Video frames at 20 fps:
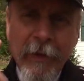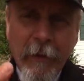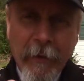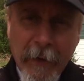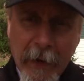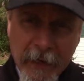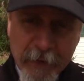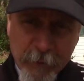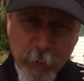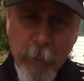
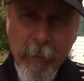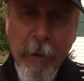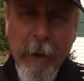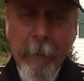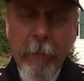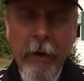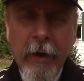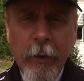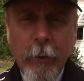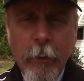That's when my
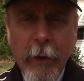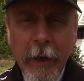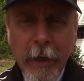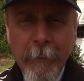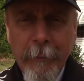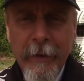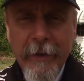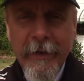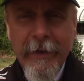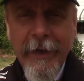buddy
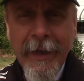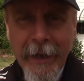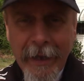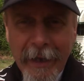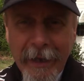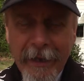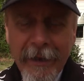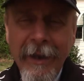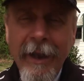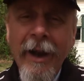recommended,
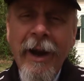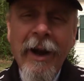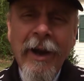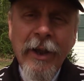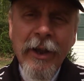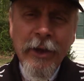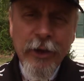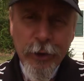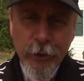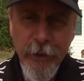hey,
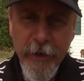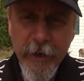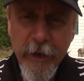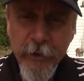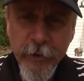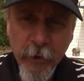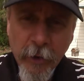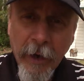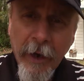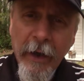you need to
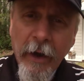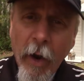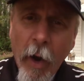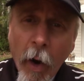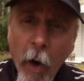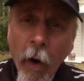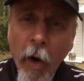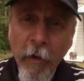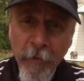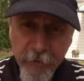try an
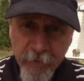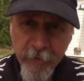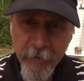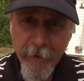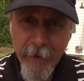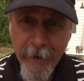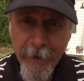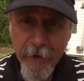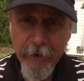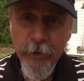
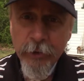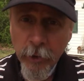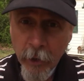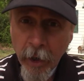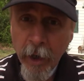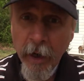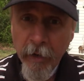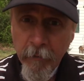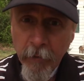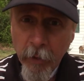offset
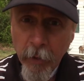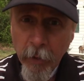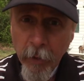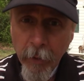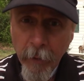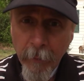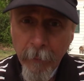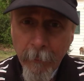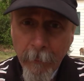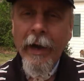driver.
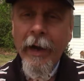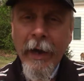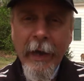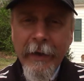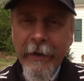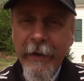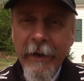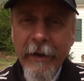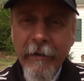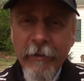I
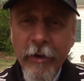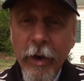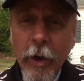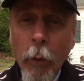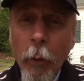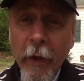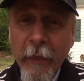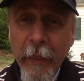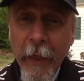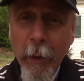didn't even know
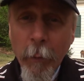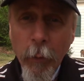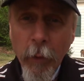what that